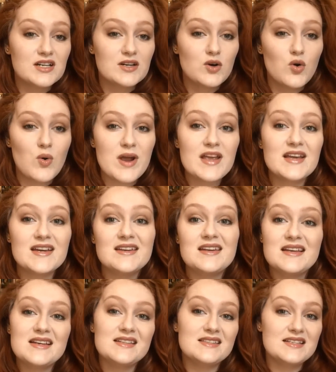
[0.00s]
quick and
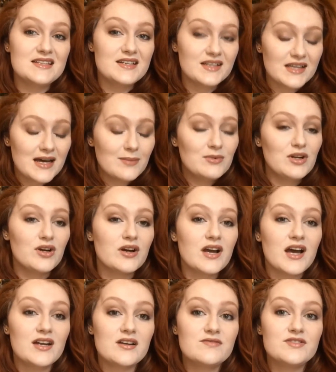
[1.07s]
easy glam look,
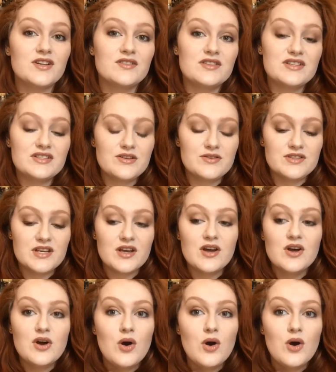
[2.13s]
and I've done this using